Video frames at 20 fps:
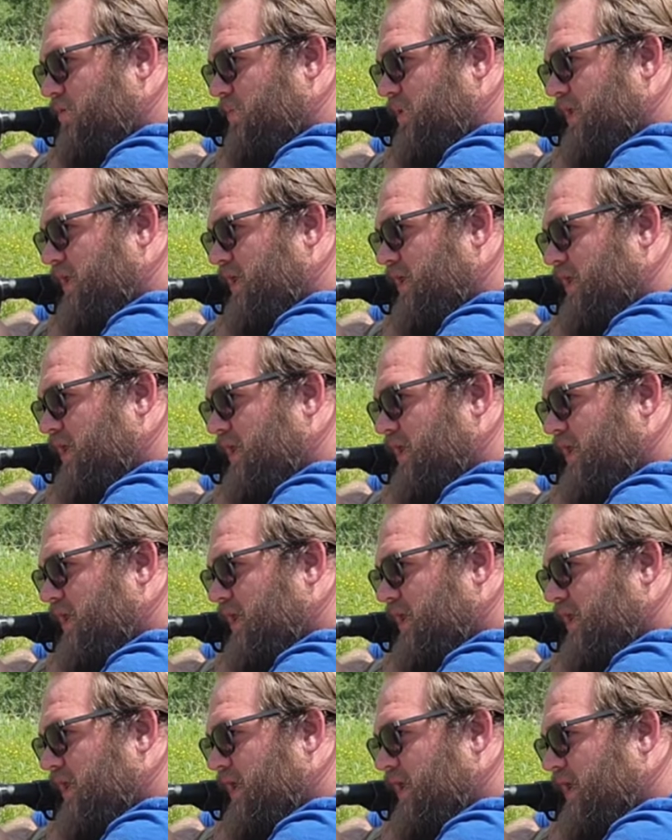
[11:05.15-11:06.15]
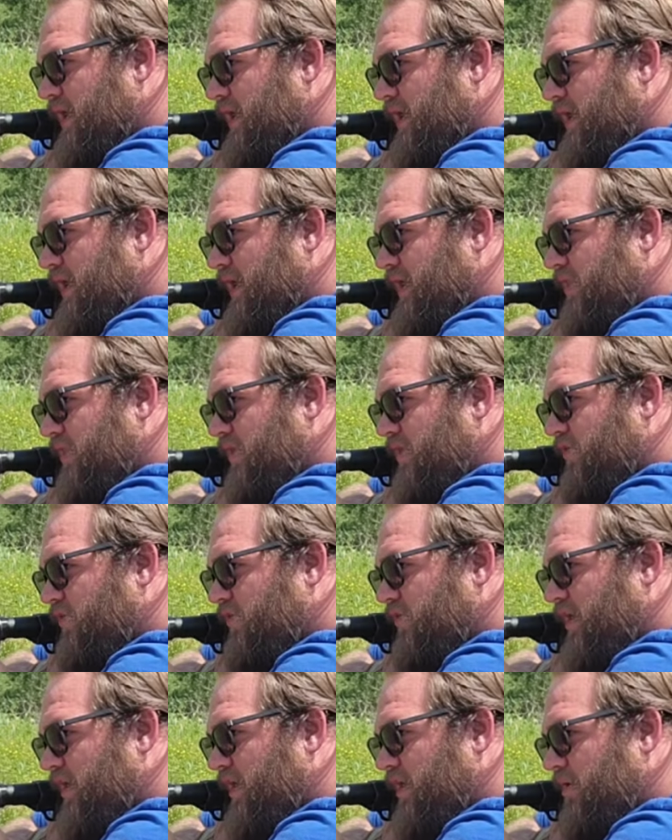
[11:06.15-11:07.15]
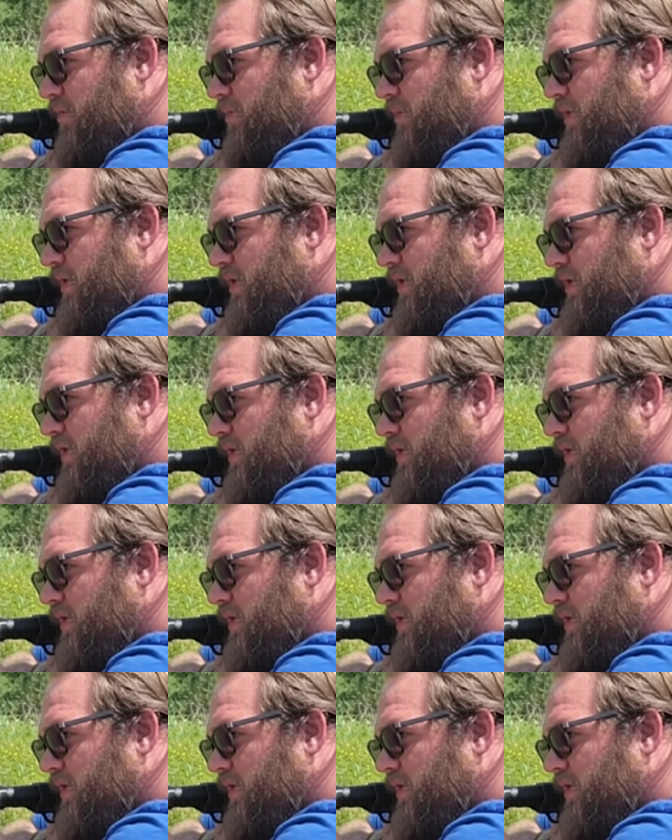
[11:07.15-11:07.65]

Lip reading: to be the same.